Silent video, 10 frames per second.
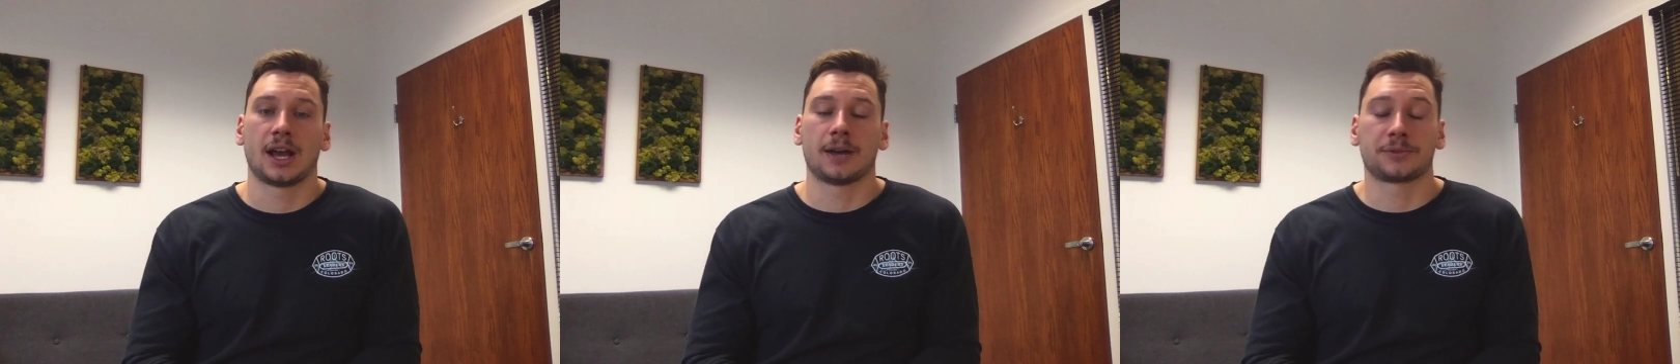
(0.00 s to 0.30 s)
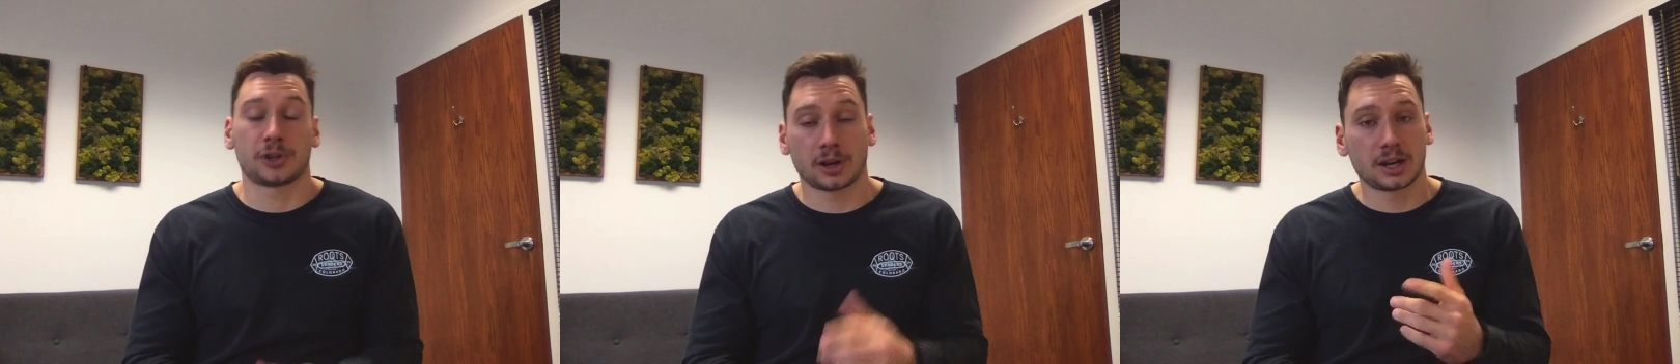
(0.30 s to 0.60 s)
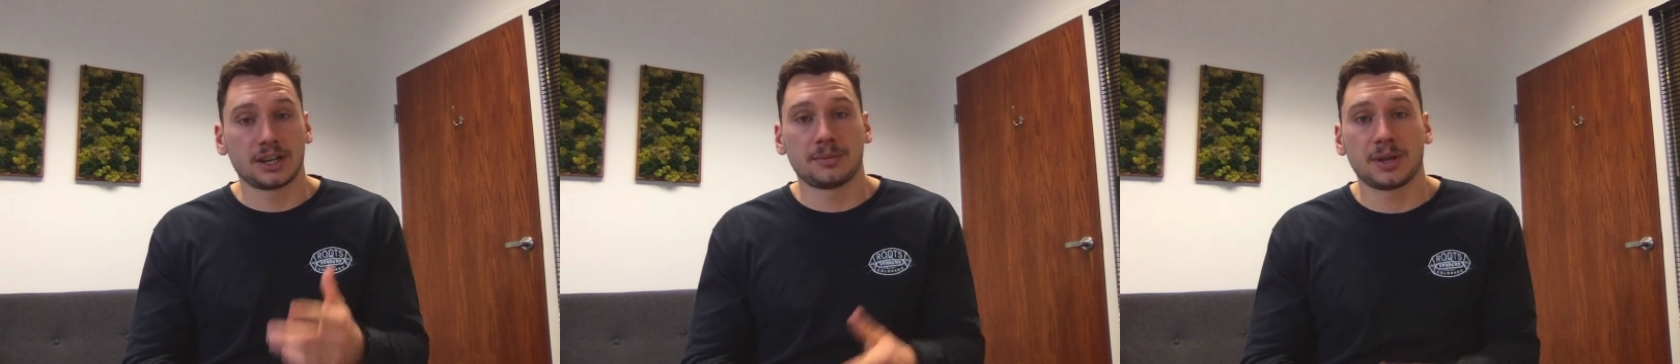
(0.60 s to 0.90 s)
So you're going to
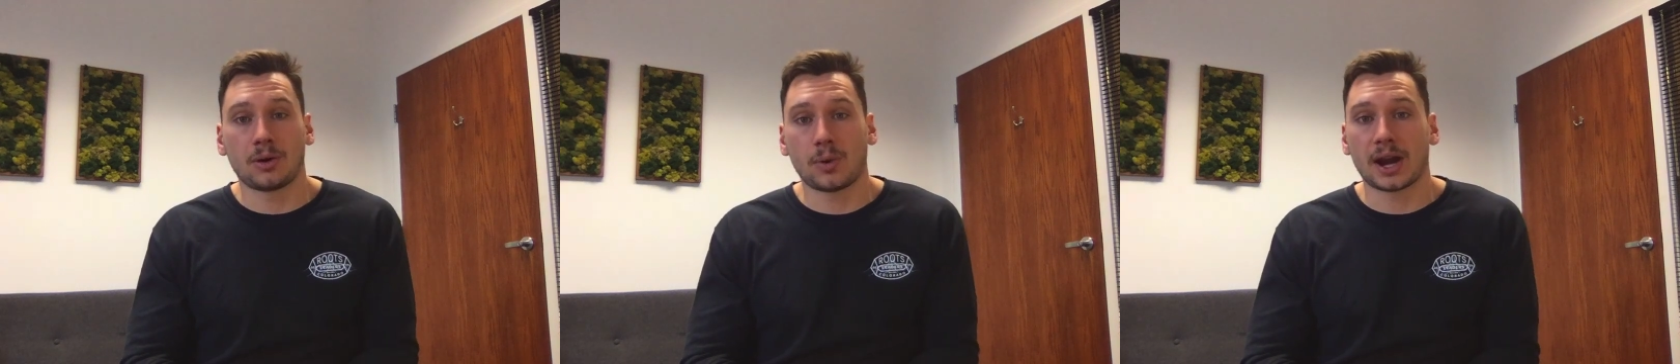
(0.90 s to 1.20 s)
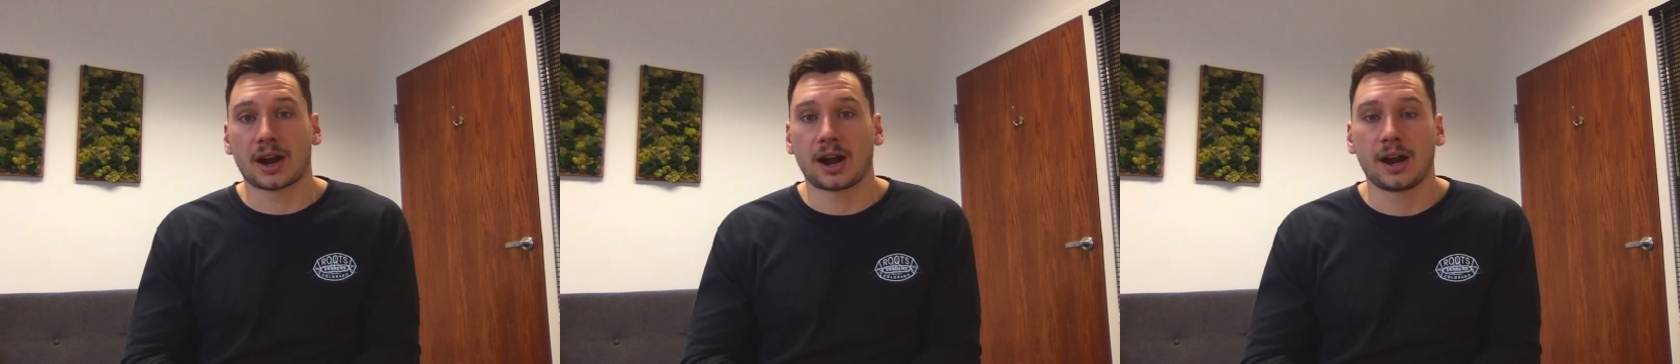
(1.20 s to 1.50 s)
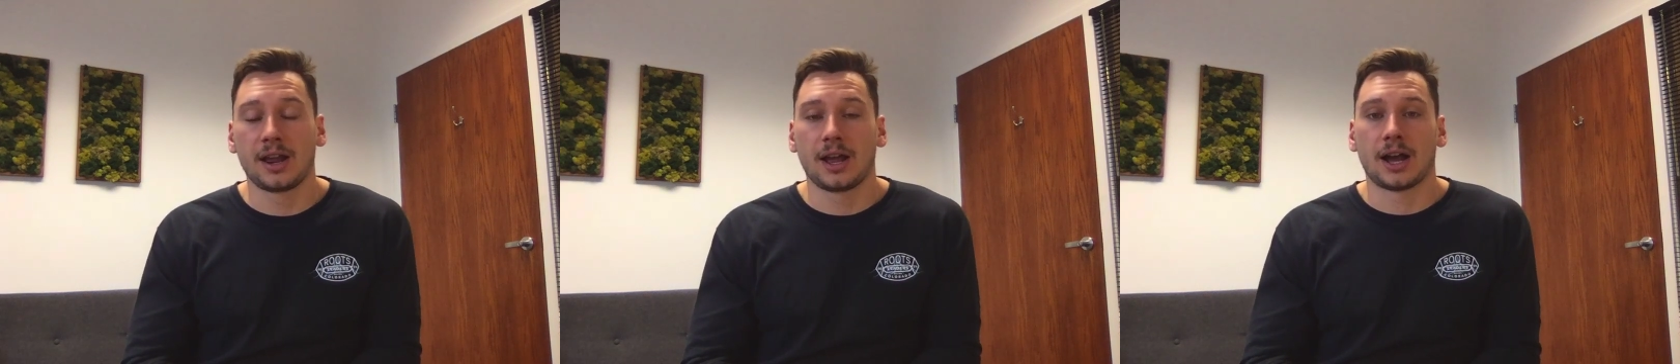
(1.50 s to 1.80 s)
need to be aware,
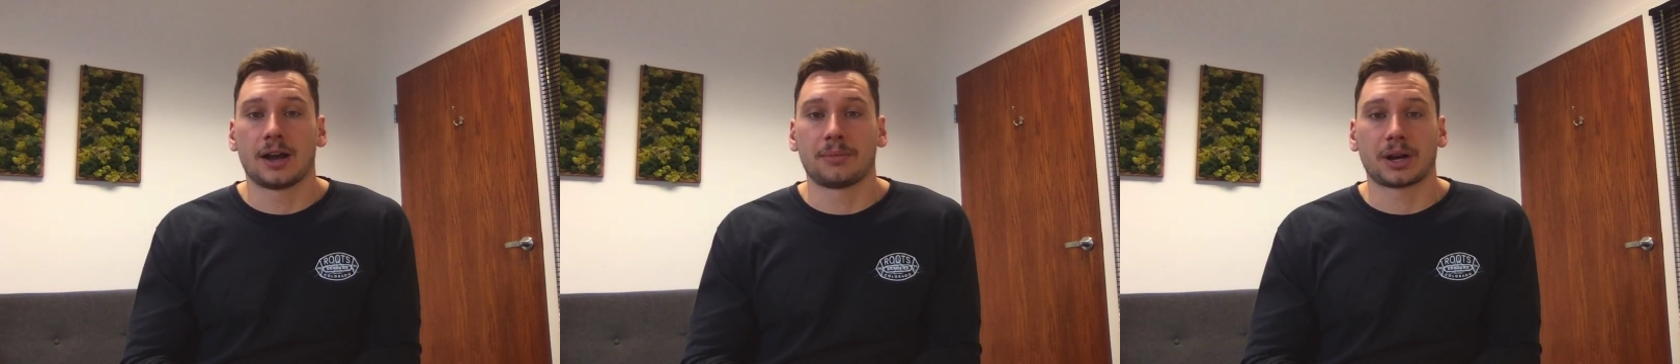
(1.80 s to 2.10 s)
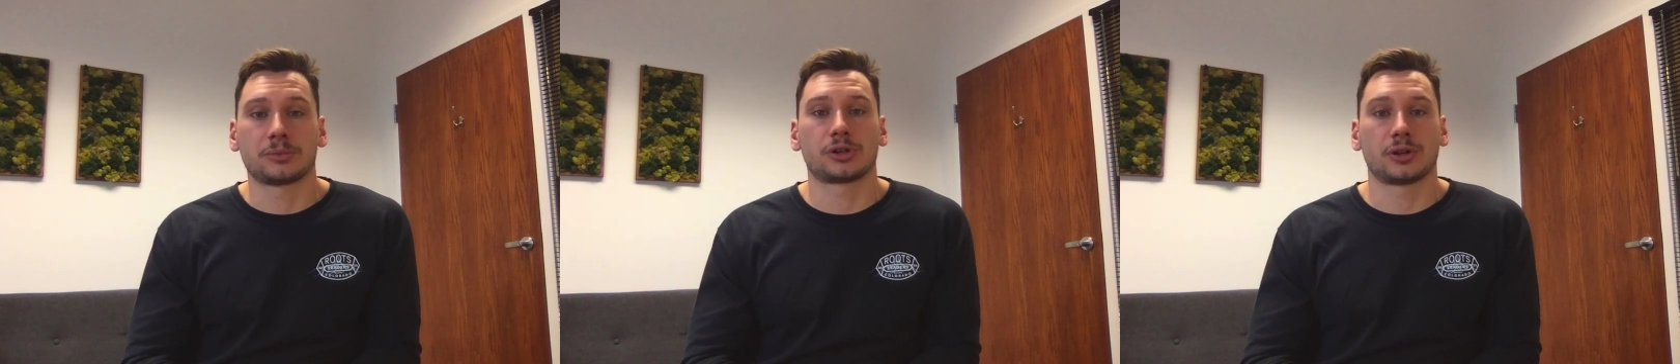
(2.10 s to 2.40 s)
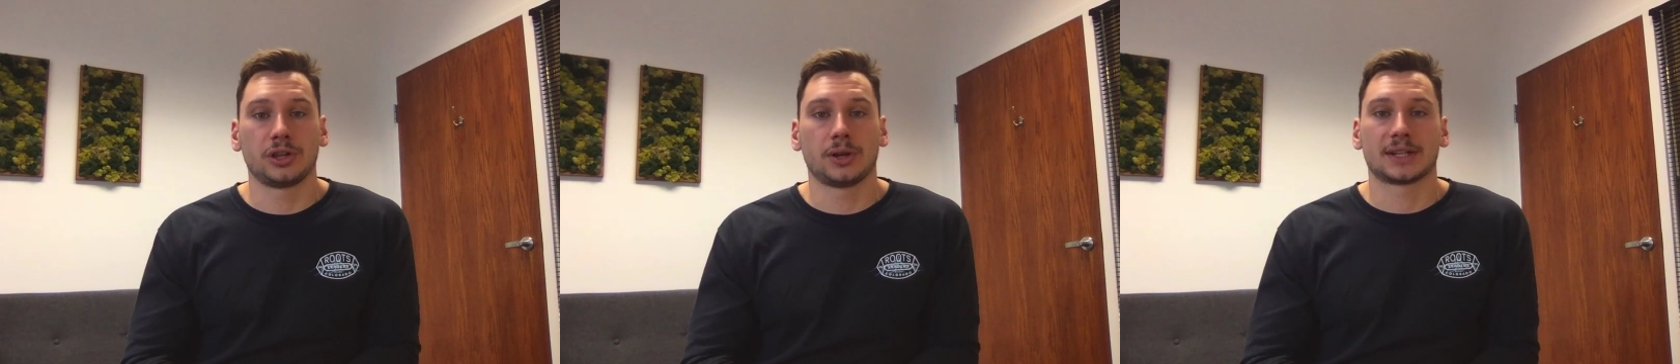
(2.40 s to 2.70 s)
but I'm sure
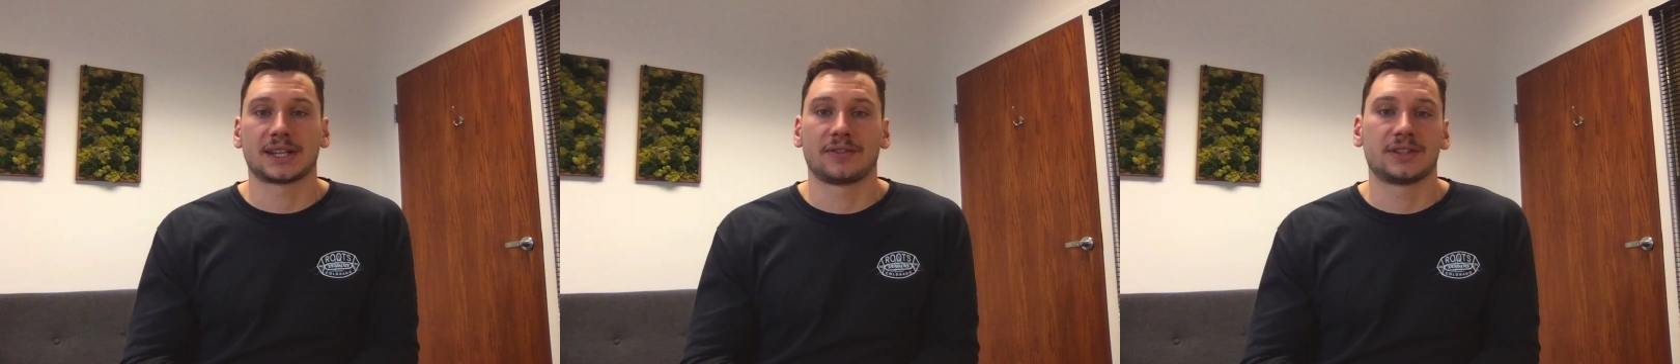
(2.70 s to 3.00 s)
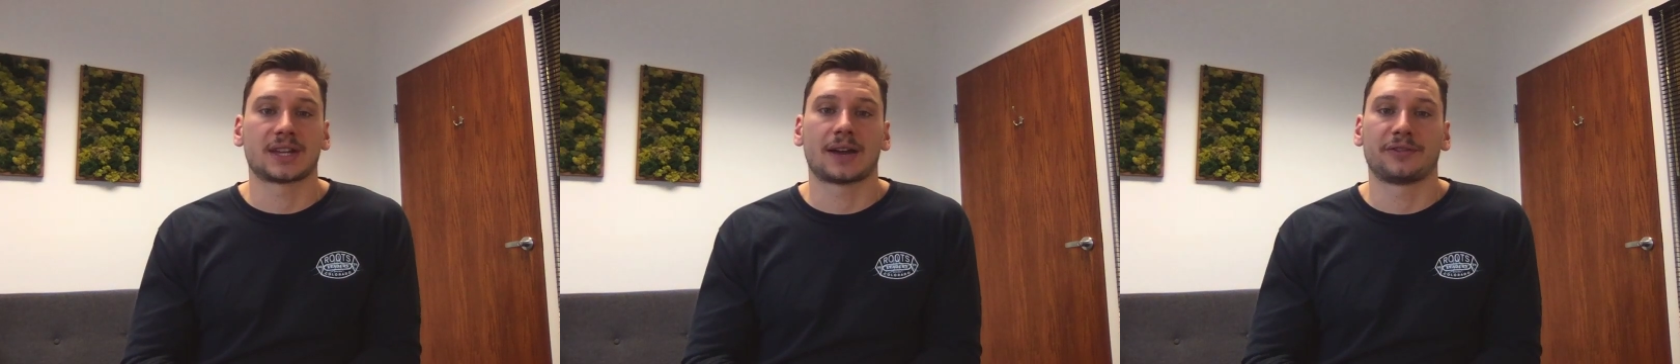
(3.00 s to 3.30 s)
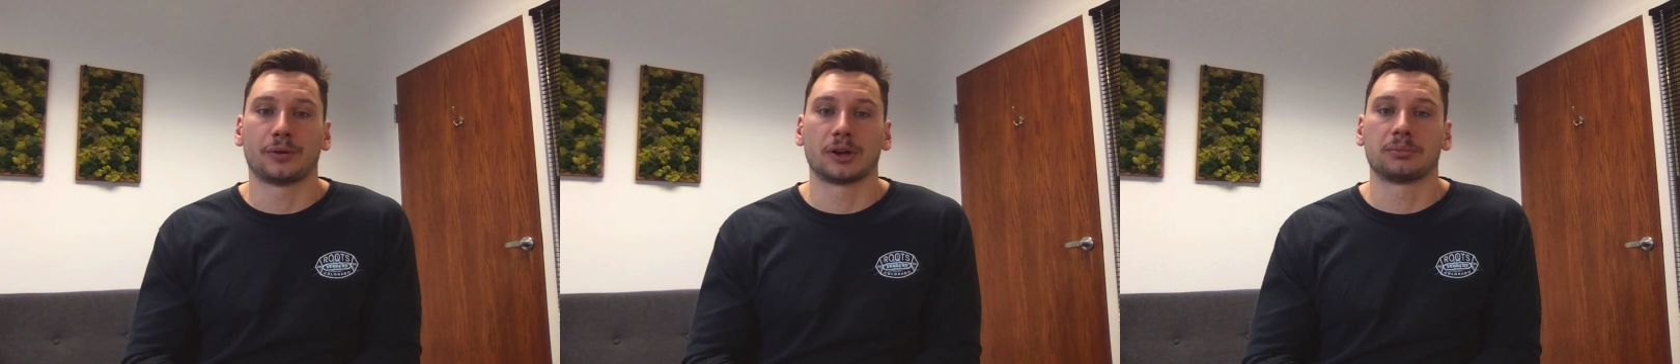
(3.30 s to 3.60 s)
that you guys have the time for it.